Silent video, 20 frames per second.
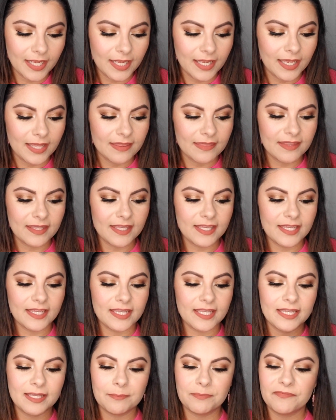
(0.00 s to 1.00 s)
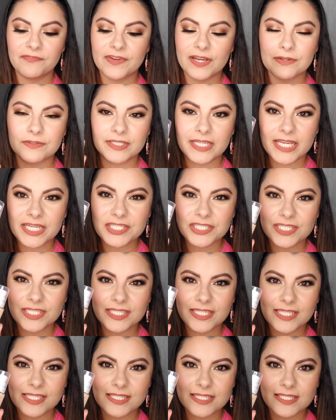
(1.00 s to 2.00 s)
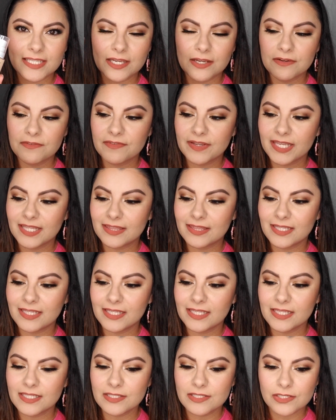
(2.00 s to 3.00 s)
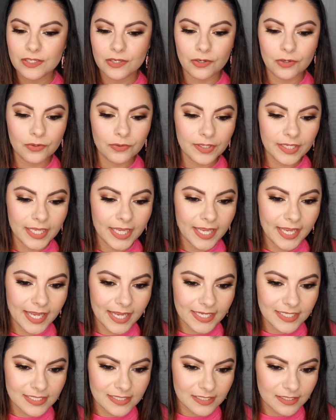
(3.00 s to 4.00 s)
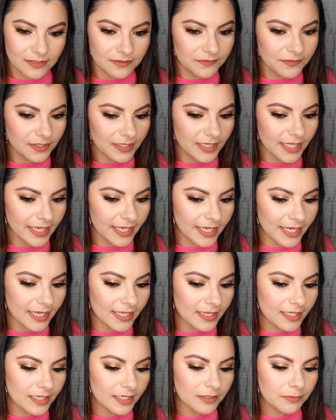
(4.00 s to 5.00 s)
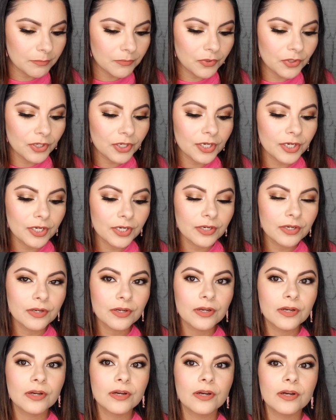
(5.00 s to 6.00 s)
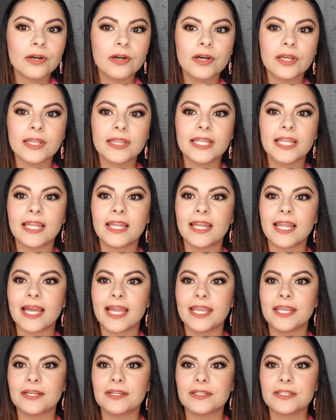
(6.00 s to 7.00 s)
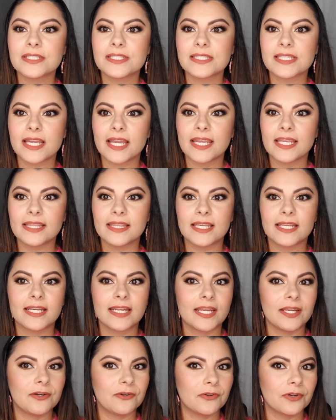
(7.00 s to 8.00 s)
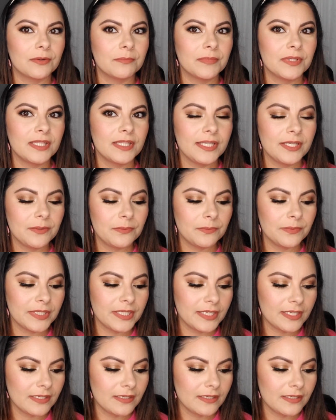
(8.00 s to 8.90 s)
The foundation itself, I think it's okay. I still feel like I look more on the lighter side than I normally would.